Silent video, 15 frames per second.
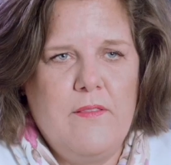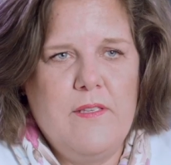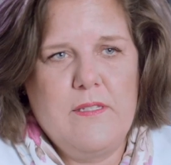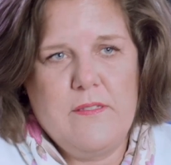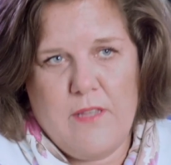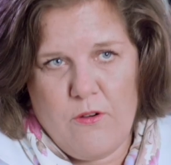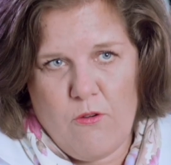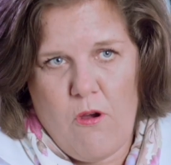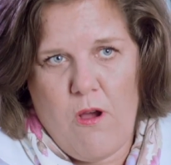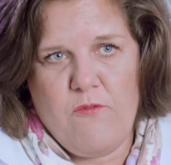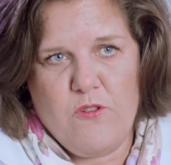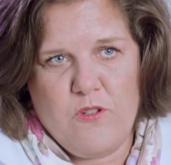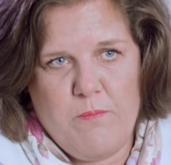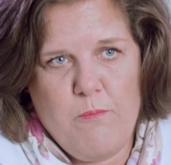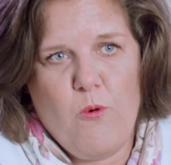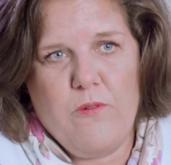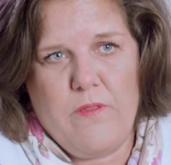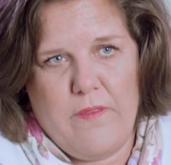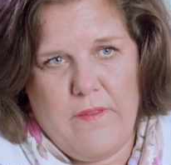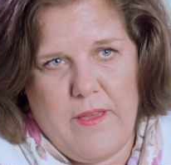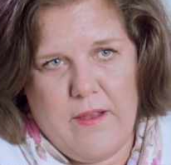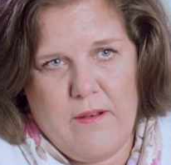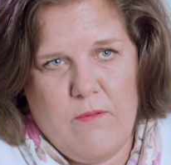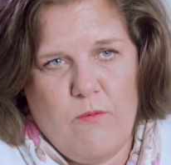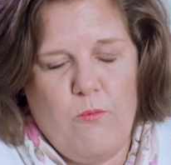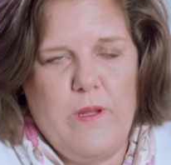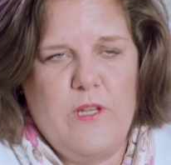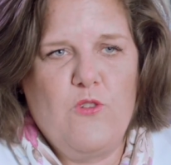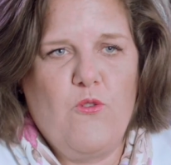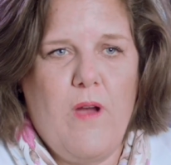This center offers more than that.
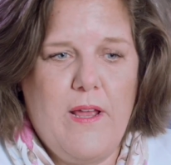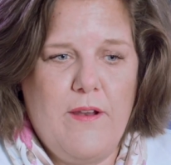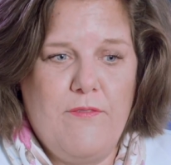We try